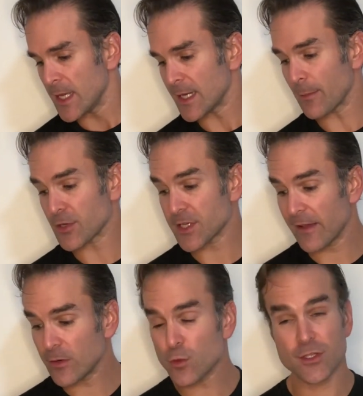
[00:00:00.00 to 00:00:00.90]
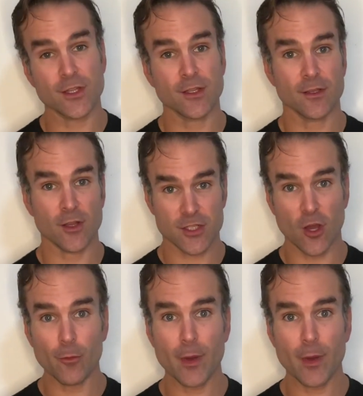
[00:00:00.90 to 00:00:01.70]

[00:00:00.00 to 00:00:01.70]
Number seven was the assault